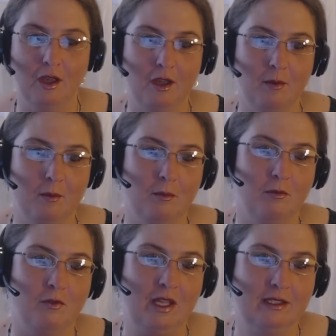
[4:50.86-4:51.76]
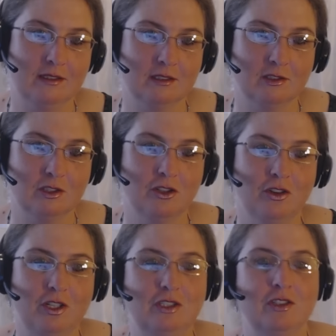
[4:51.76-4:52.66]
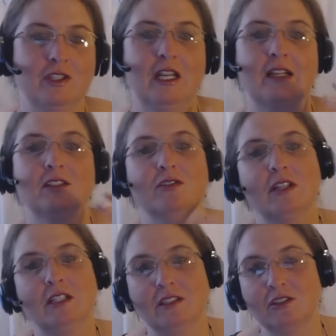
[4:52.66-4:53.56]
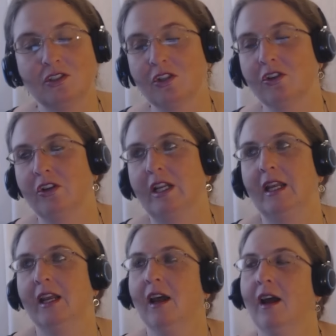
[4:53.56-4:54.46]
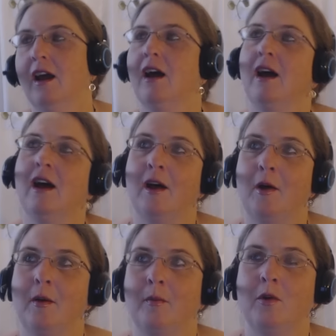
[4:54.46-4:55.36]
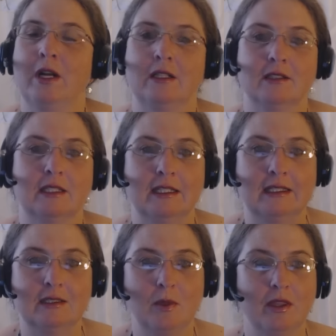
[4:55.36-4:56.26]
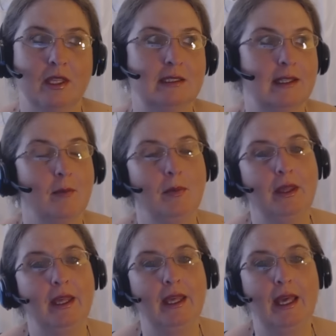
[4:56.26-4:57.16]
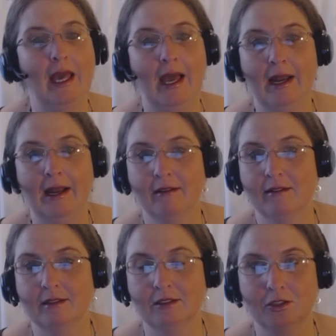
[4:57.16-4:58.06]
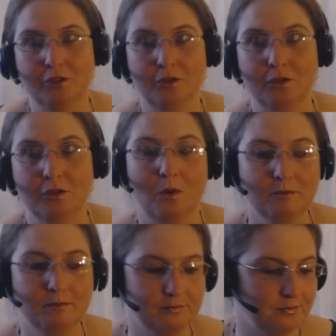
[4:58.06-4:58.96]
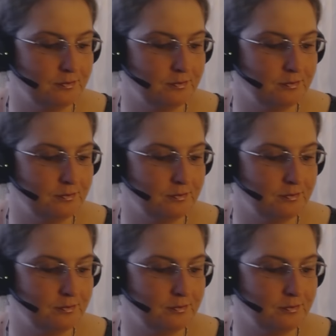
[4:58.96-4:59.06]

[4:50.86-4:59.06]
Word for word: um, phase in security to the next phase in security. Um, what else can this be? This can be adding on to your home.